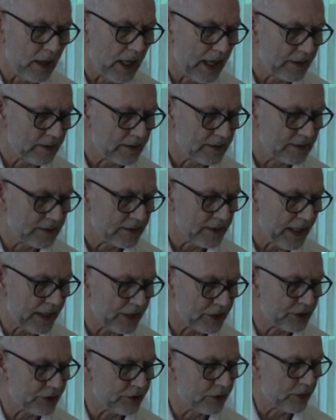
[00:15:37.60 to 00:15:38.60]
like the
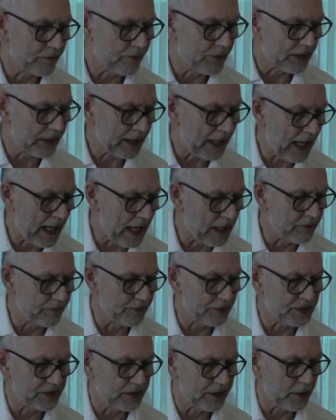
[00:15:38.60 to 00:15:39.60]
texture of the
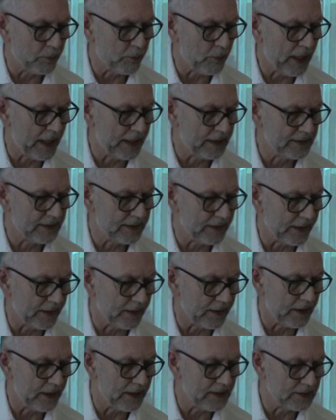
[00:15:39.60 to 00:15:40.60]
canvas in a
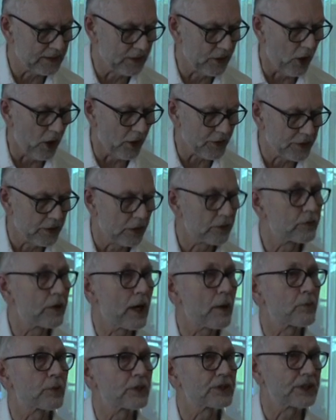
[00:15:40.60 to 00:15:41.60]
painting, is not
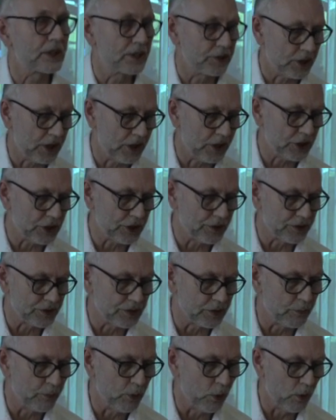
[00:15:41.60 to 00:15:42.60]
representation
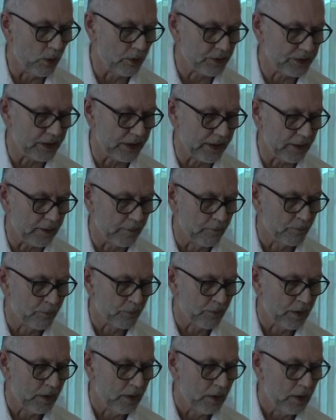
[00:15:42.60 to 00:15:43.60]
supporting.
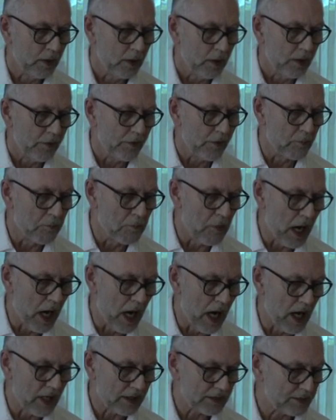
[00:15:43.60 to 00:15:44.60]
The
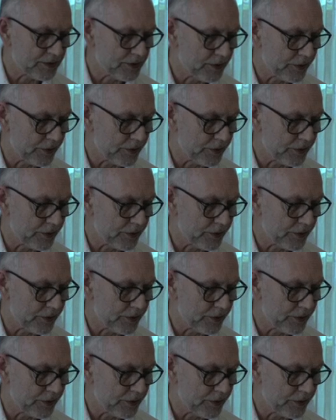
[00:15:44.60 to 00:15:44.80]
marks